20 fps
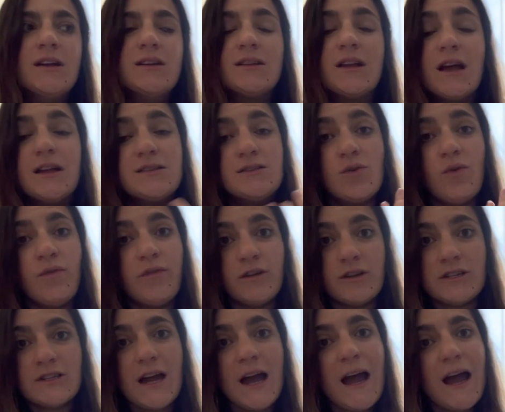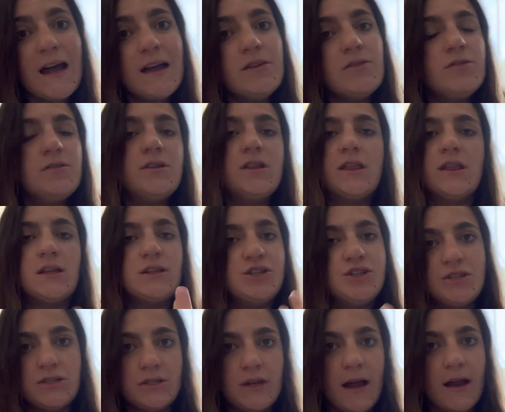gets overtired and then
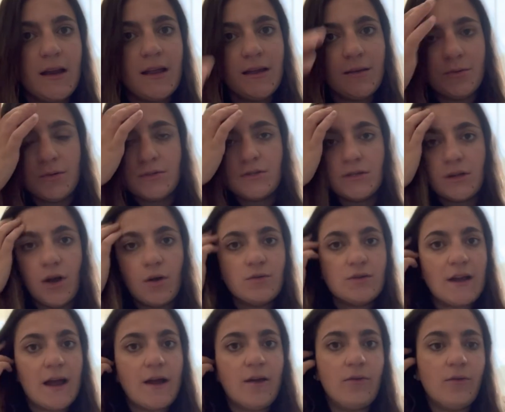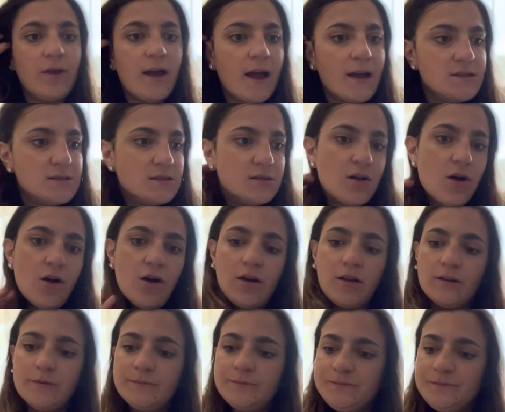she's not able to go down as
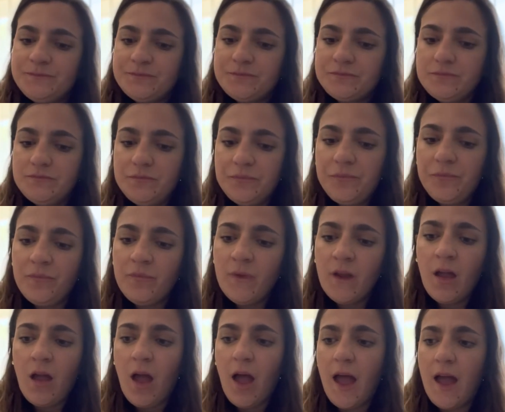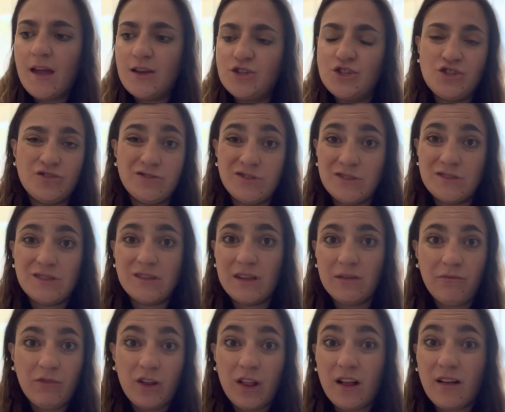long and she'll just sleep
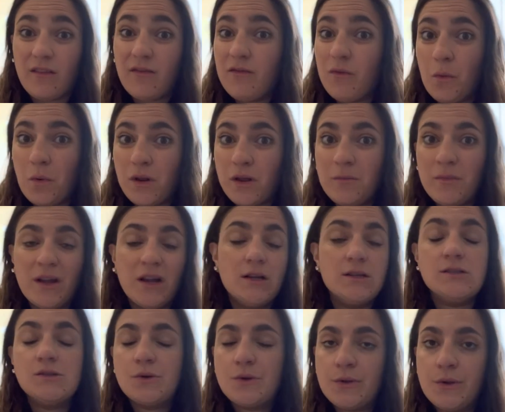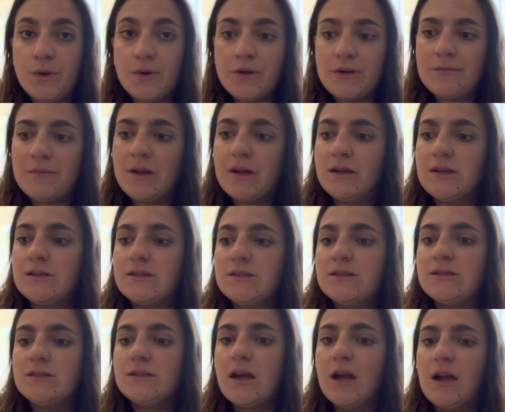for like 40 minutes or 30 minutes
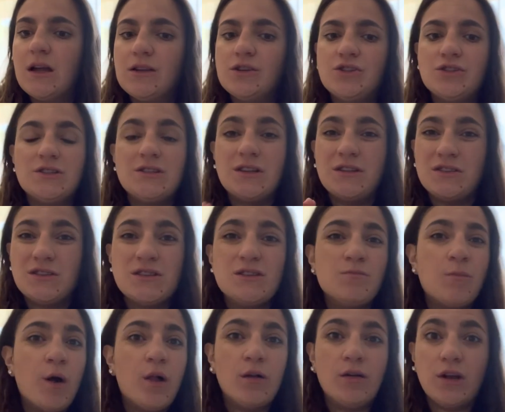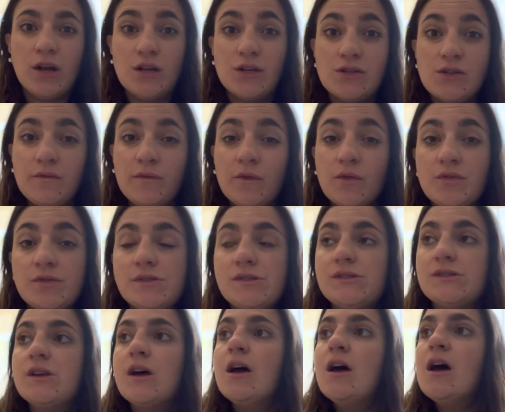and um, just in smaller intervals
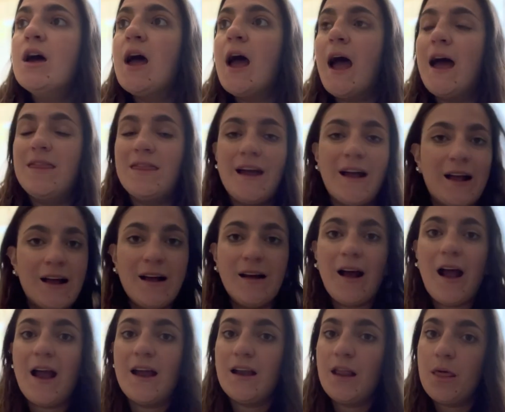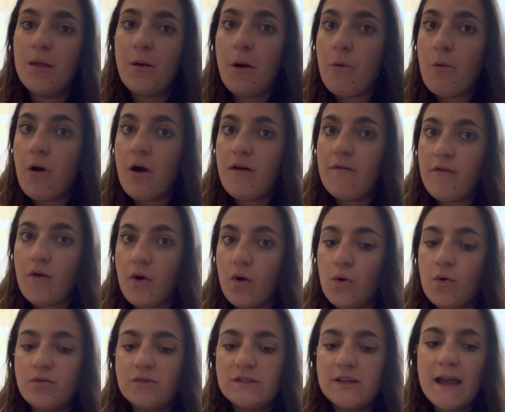and that can kind of throw off her
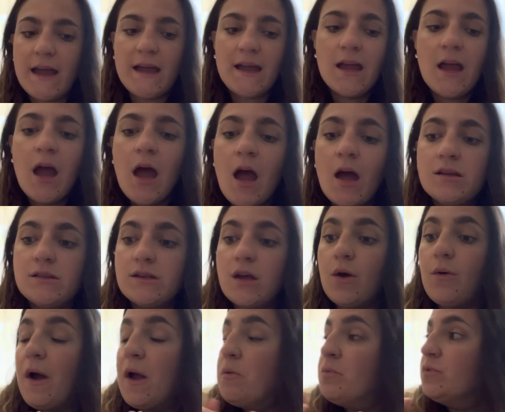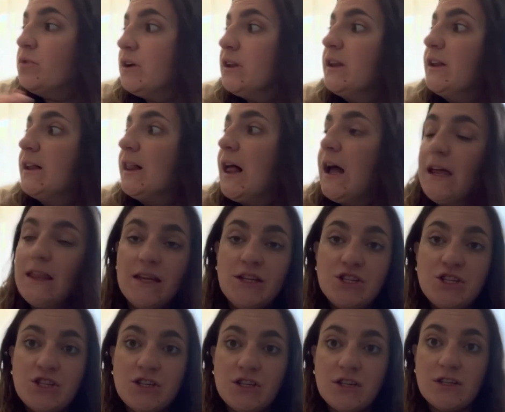whole day so I'm really glad that
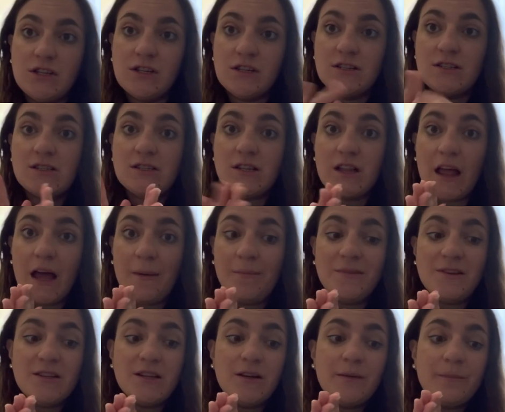she slept